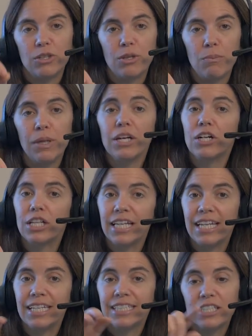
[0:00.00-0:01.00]
pill
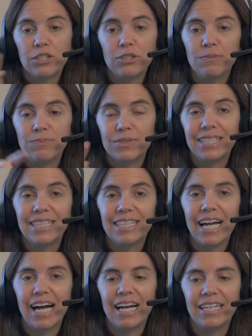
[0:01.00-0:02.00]
in its little
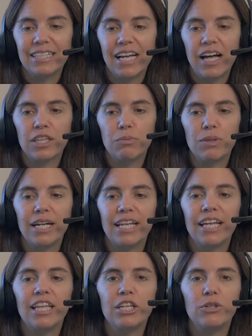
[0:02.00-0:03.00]
disguise on the plate,
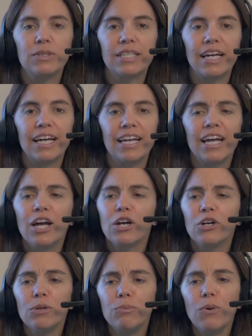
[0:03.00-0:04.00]
and then you say,
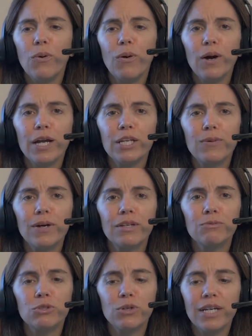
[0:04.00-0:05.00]
"Good boy, do you want
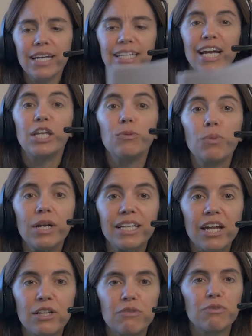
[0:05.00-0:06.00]
a treat?" And you put it
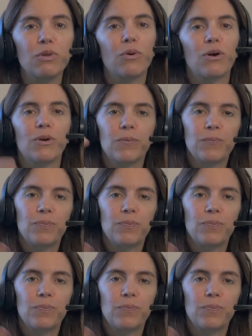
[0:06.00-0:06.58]
down on the floor.